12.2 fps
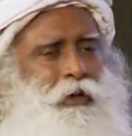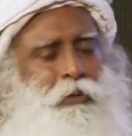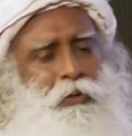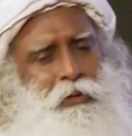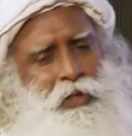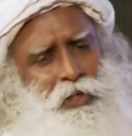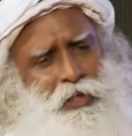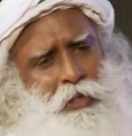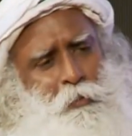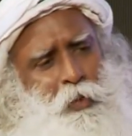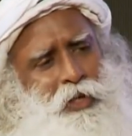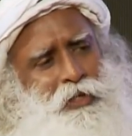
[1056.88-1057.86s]
Only
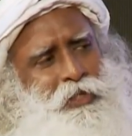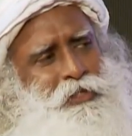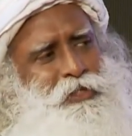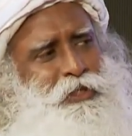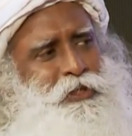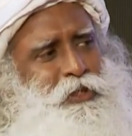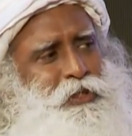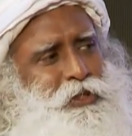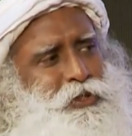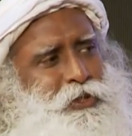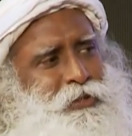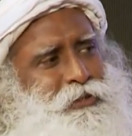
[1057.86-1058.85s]
that part gets
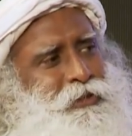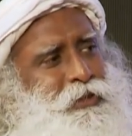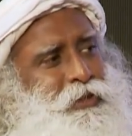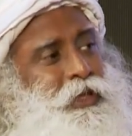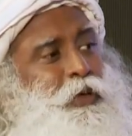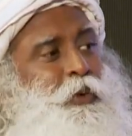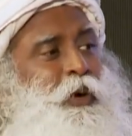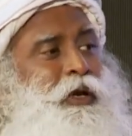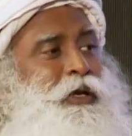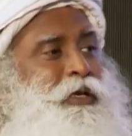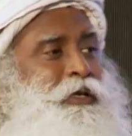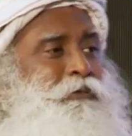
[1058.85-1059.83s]
recognition. The
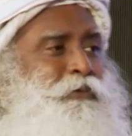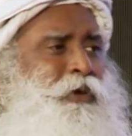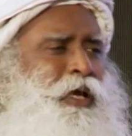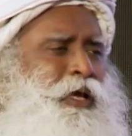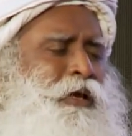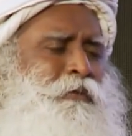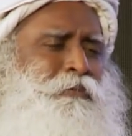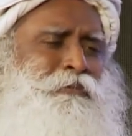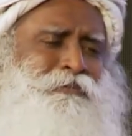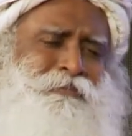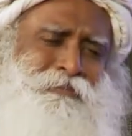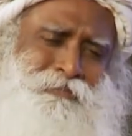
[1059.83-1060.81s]
quality of what I
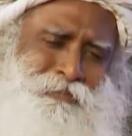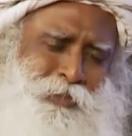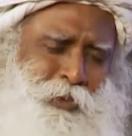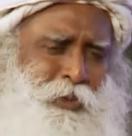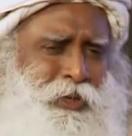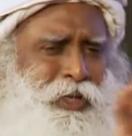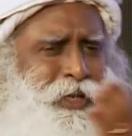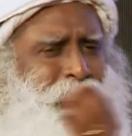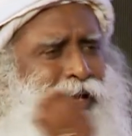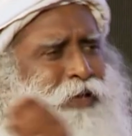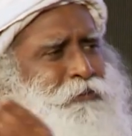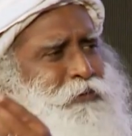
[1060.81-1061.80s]
am, only
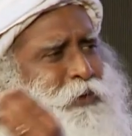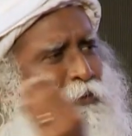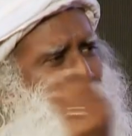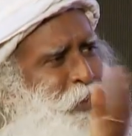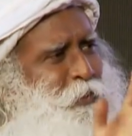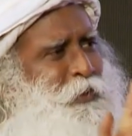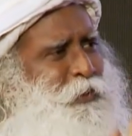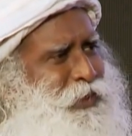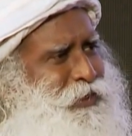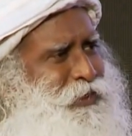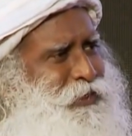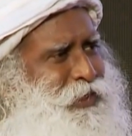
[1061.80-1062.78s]
a handful of people will
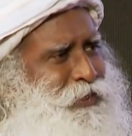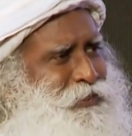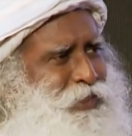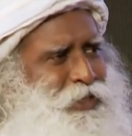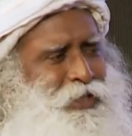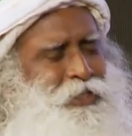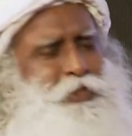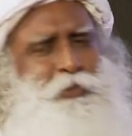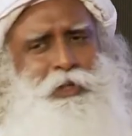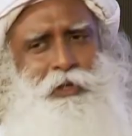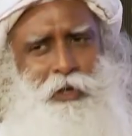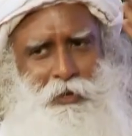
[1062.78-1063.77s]
recognize that, rest
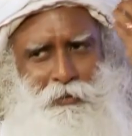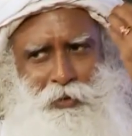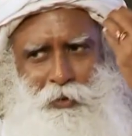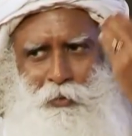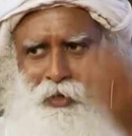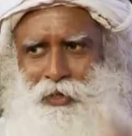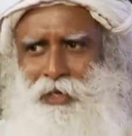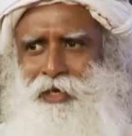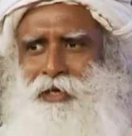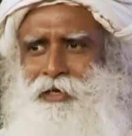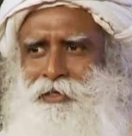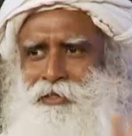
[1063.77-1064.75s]
will not even know what the
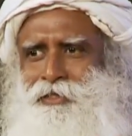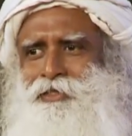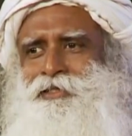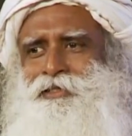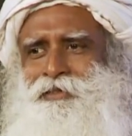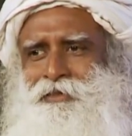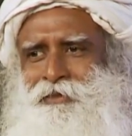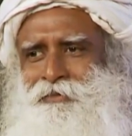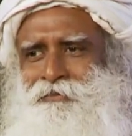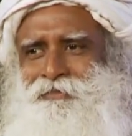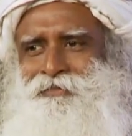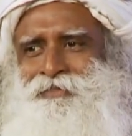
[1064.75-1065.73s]
hell it is.
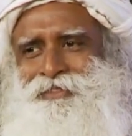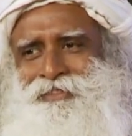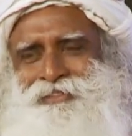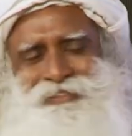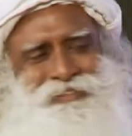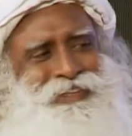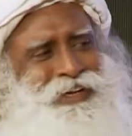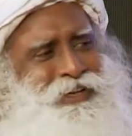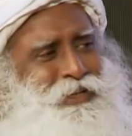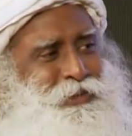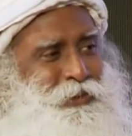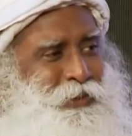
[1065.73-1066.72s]

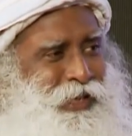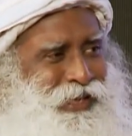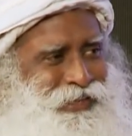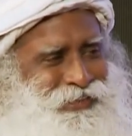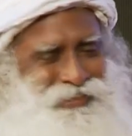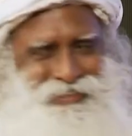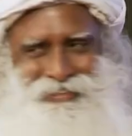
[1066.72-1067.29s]
And it's okay.